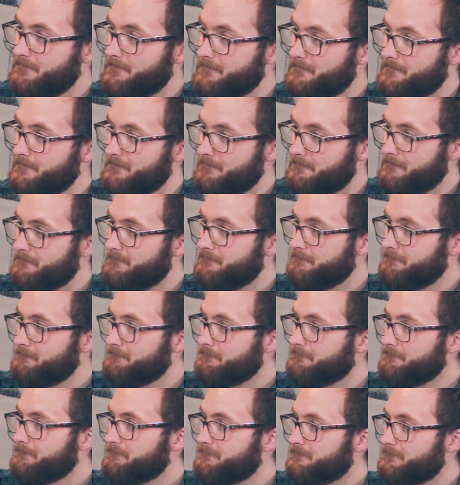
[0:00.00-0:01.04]

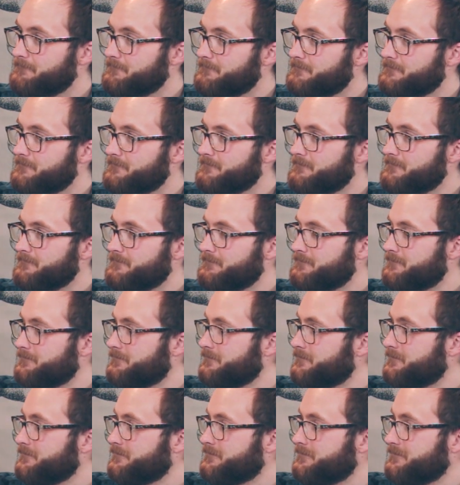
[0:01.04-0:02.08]

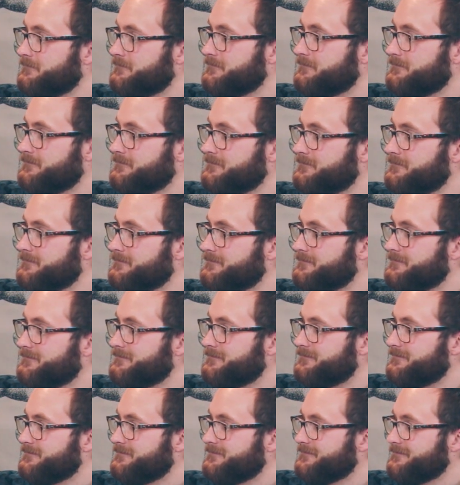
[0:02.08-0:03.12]

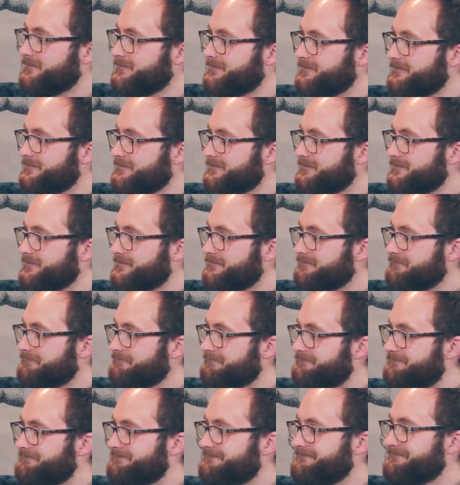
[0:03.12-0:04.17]

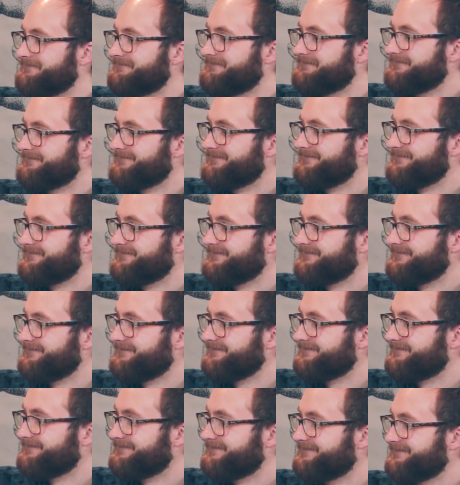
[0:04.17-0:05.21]

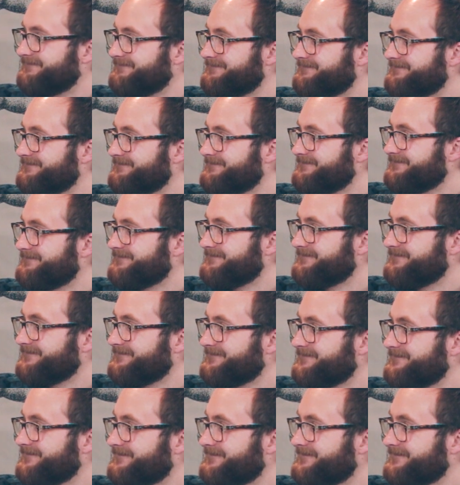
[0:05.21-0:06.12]
The person shown says nothing.